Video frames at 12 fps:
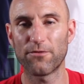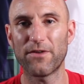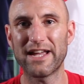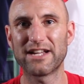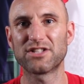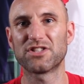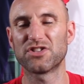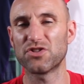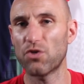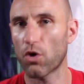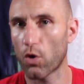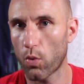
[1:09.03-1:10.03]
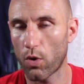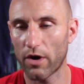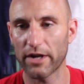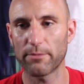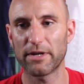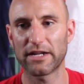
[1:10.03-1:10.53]
Ferguson's not
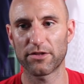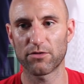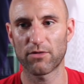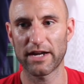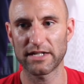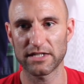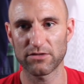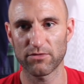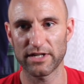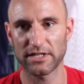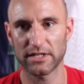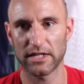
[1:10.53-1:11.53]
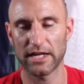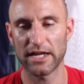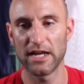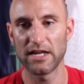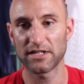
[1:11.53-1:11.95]
quite been at the races recently.